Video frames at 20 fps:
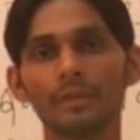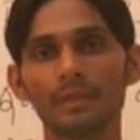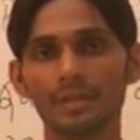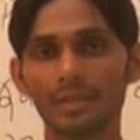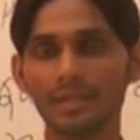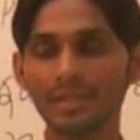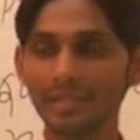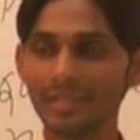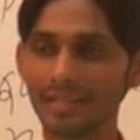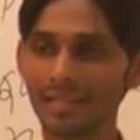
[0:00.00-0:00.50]

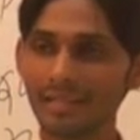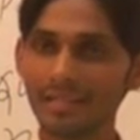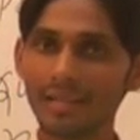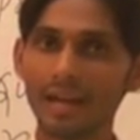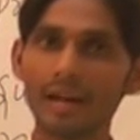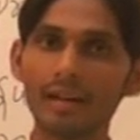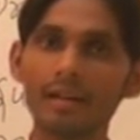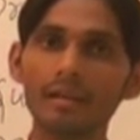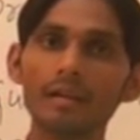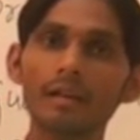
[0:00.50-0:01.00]
seniors
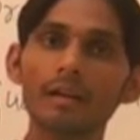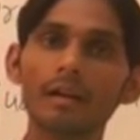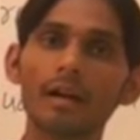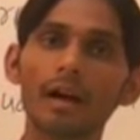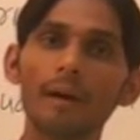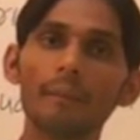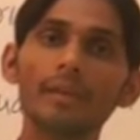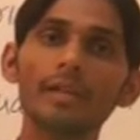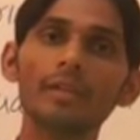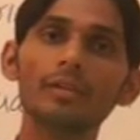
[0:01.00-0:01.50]
are
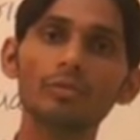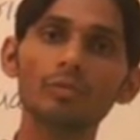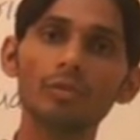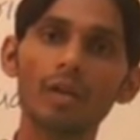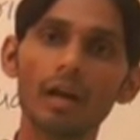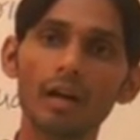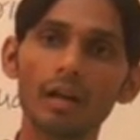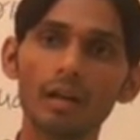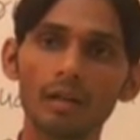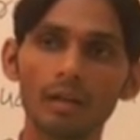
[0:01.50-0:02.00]
coming to
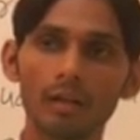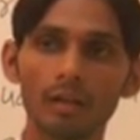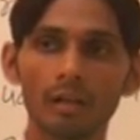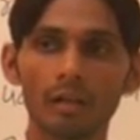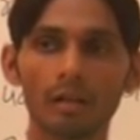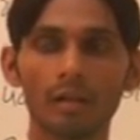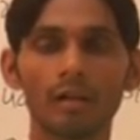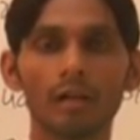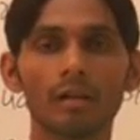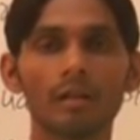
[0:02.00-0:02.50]
the
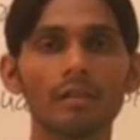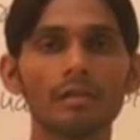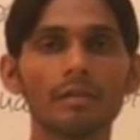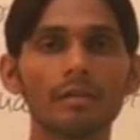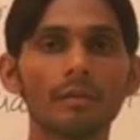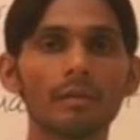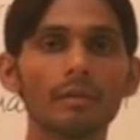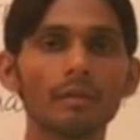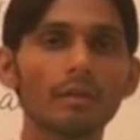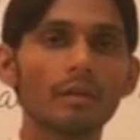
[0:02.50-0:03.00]

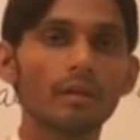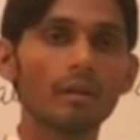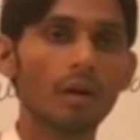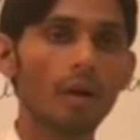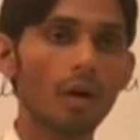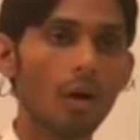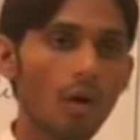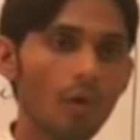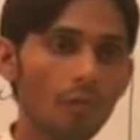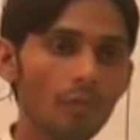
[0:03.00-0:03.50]

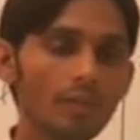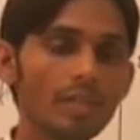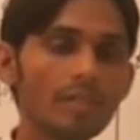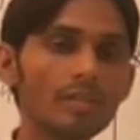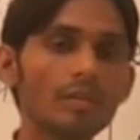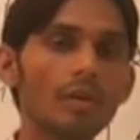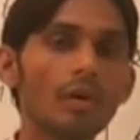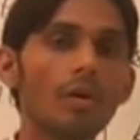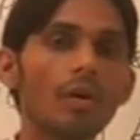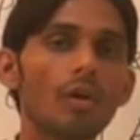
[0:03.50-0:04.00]

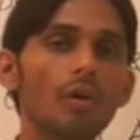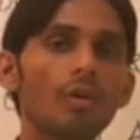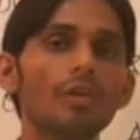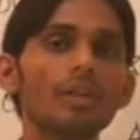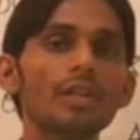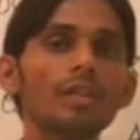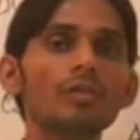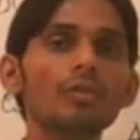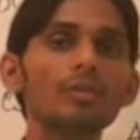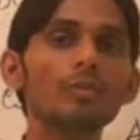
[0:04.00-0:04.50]
office or
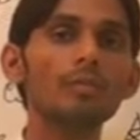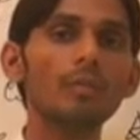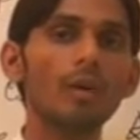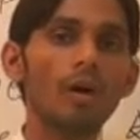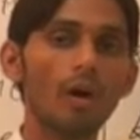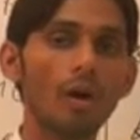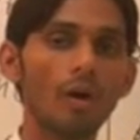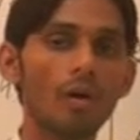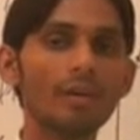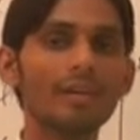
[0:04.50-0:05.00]
OT room
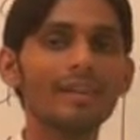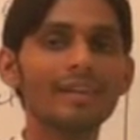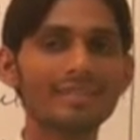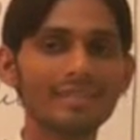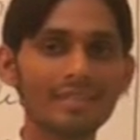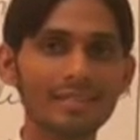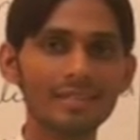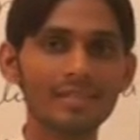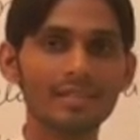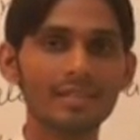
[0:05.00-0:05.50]
or
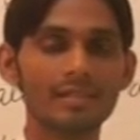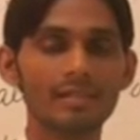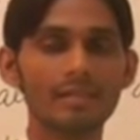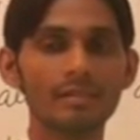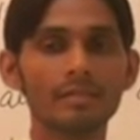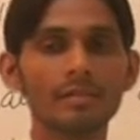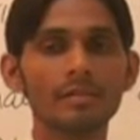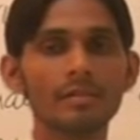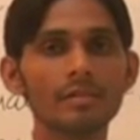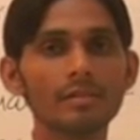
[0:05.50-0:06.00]
nurses
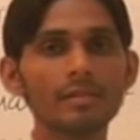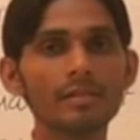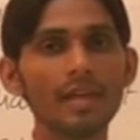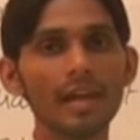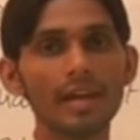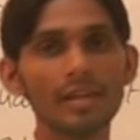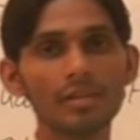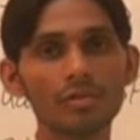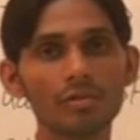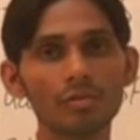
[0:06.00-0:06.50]
station, she
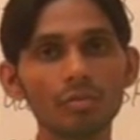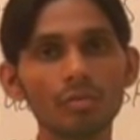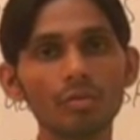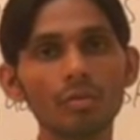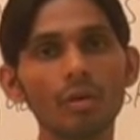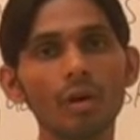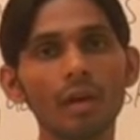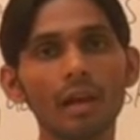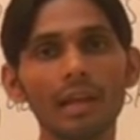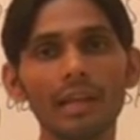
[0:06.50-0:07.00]
has to
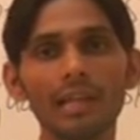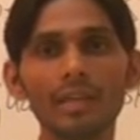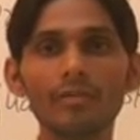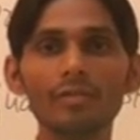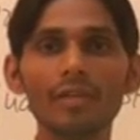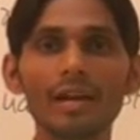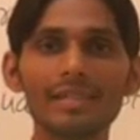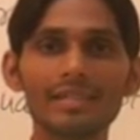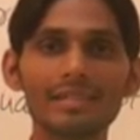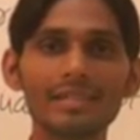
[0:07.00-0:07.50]
leave
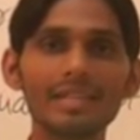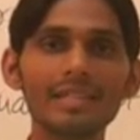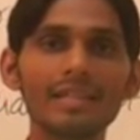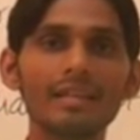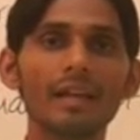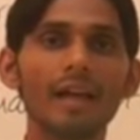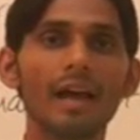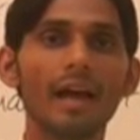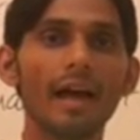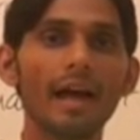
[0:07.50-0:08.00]
the
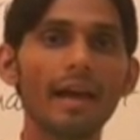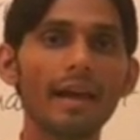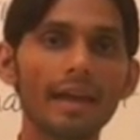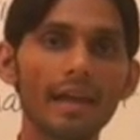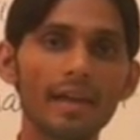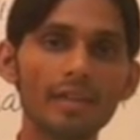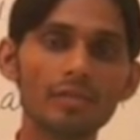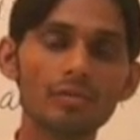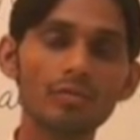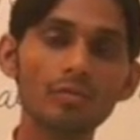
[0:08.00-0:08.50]
seat and
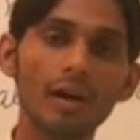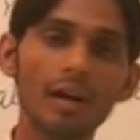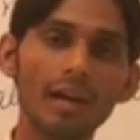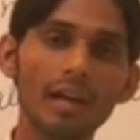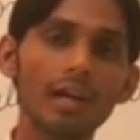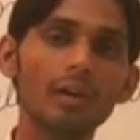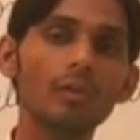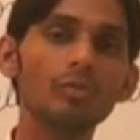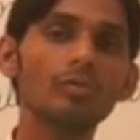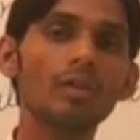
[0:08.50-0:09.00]
has to
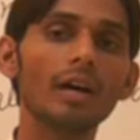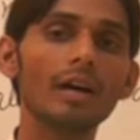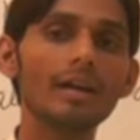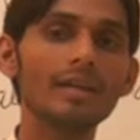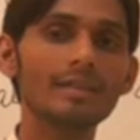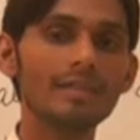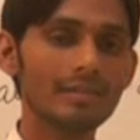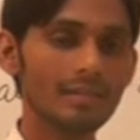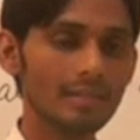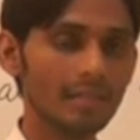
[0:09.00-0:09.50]
allow
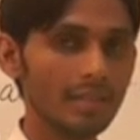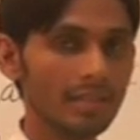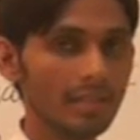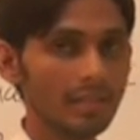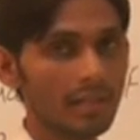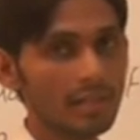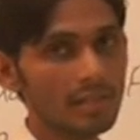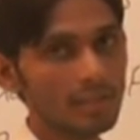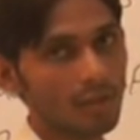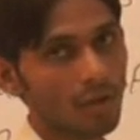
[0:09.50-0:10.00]
the
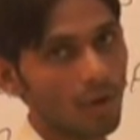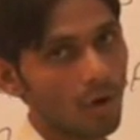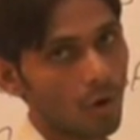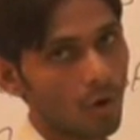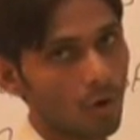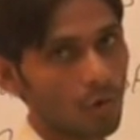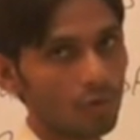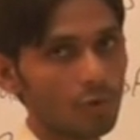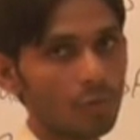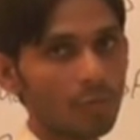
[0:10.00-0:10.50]
seniors
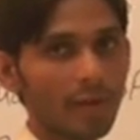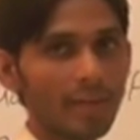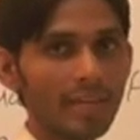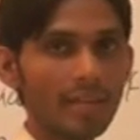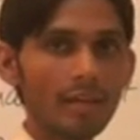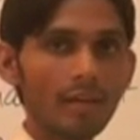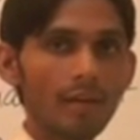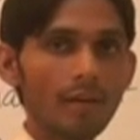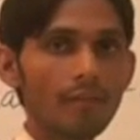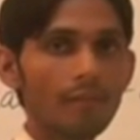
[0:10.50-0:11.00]

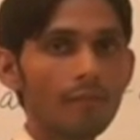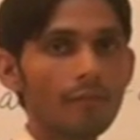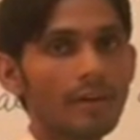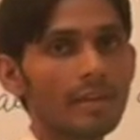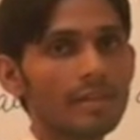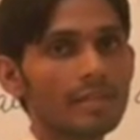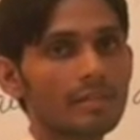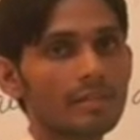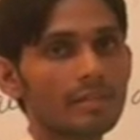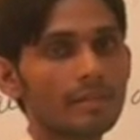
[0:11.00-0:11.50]
occupy
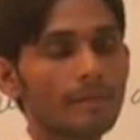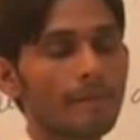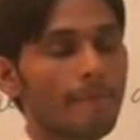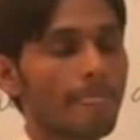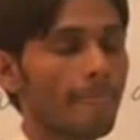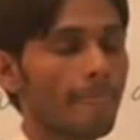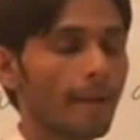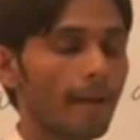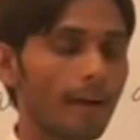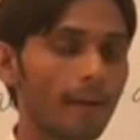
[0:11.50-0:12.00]
first.
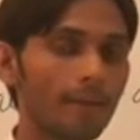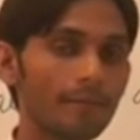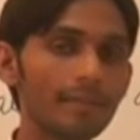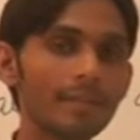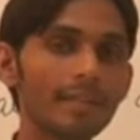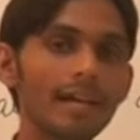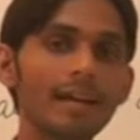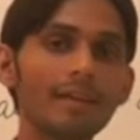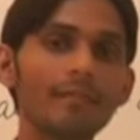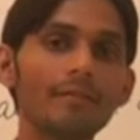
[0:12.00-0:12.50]
After
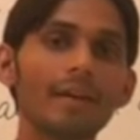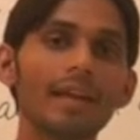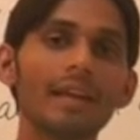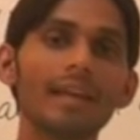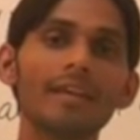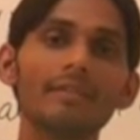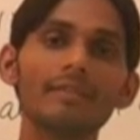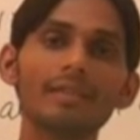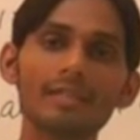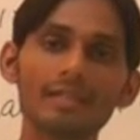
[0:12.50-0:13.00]
that,
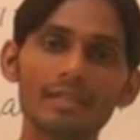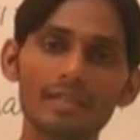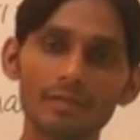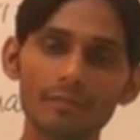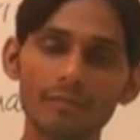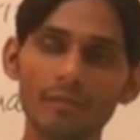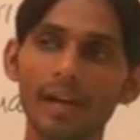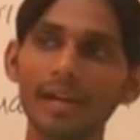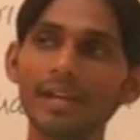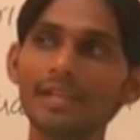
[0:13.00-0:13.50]
whenever she
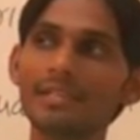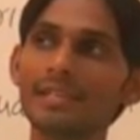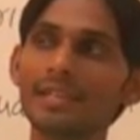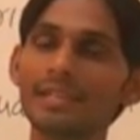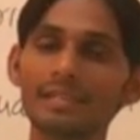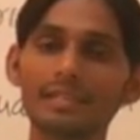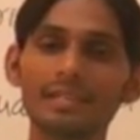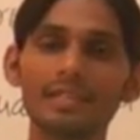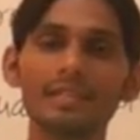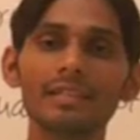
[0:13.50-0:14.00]
finds the
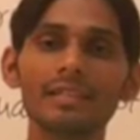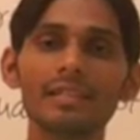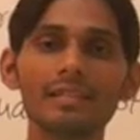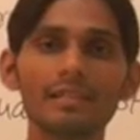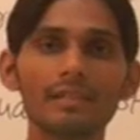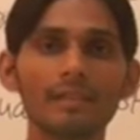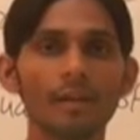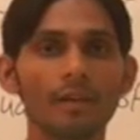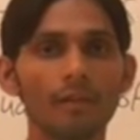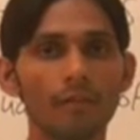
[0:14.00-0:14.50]

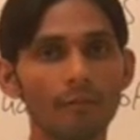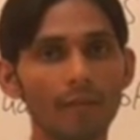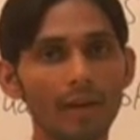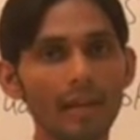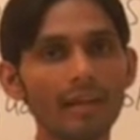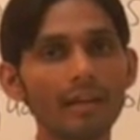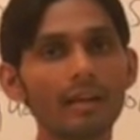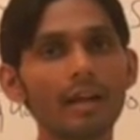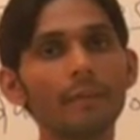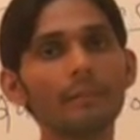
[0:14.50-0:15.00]
seniors
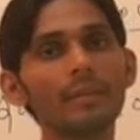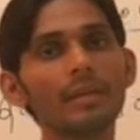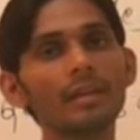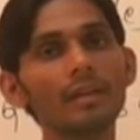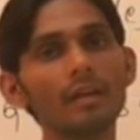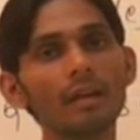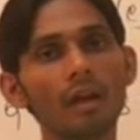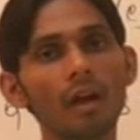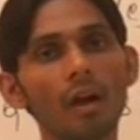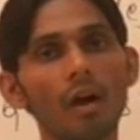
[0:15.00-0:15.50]
while
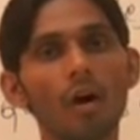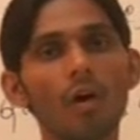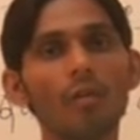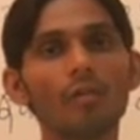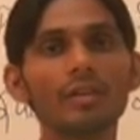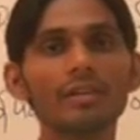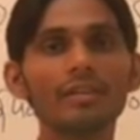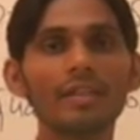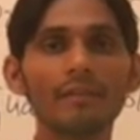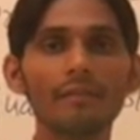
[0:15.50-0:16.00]
coming
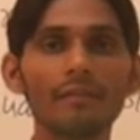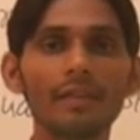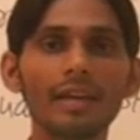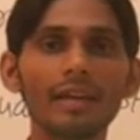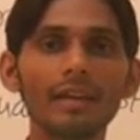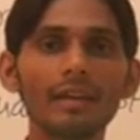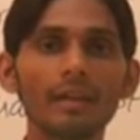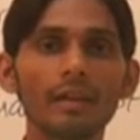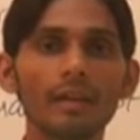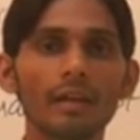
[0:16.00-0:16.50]
over the
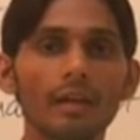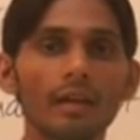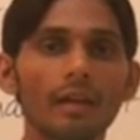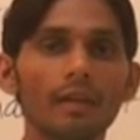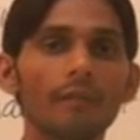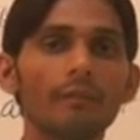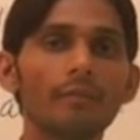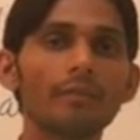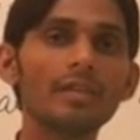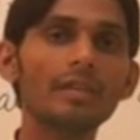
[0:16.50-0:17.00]
way
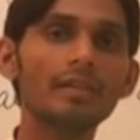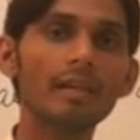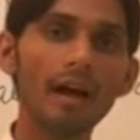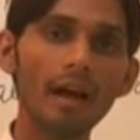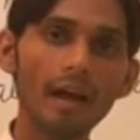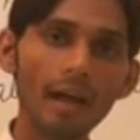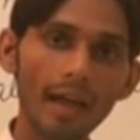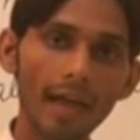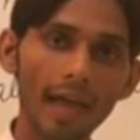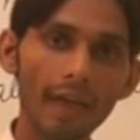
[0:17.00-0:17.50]
with
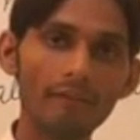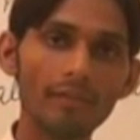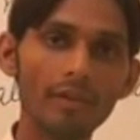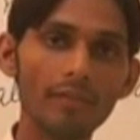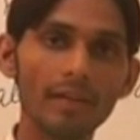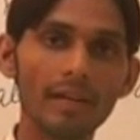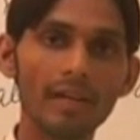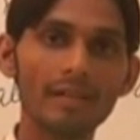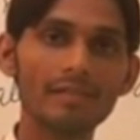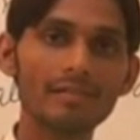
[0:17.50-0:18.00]
the heavy
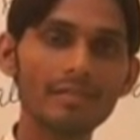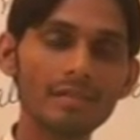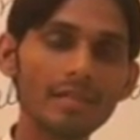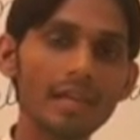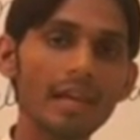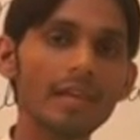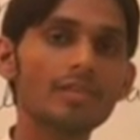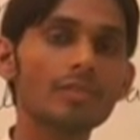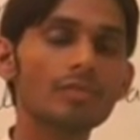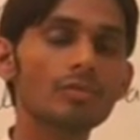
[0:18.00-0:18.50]
weight, she
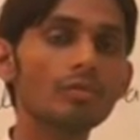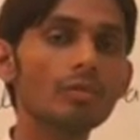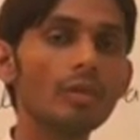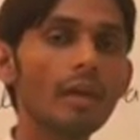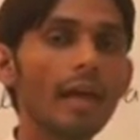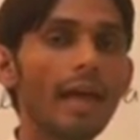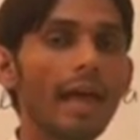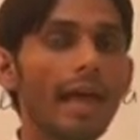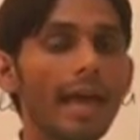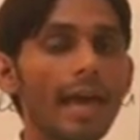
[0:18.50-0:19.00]
has to
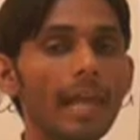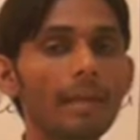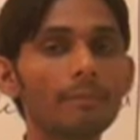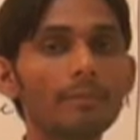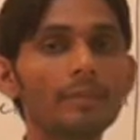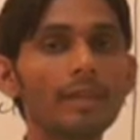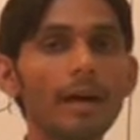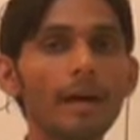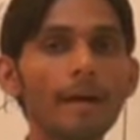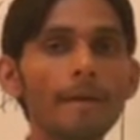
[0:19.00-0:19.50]
help
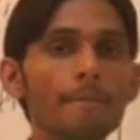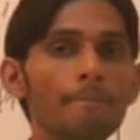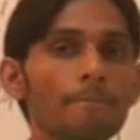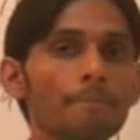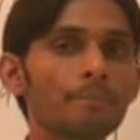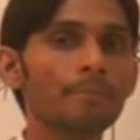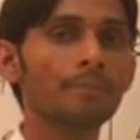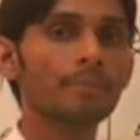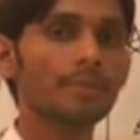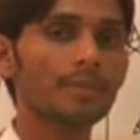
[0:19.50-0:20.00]
the
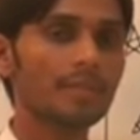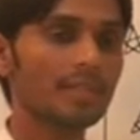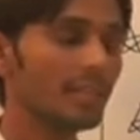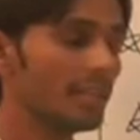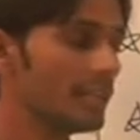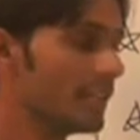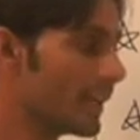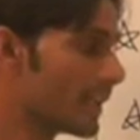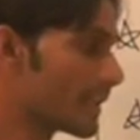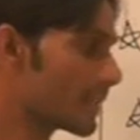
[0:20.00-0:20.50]

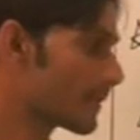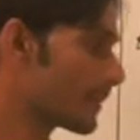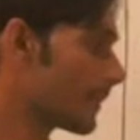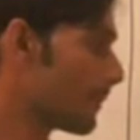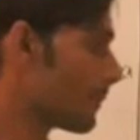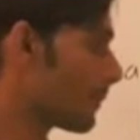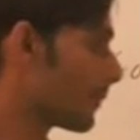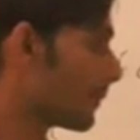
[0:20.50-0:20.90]
seniors.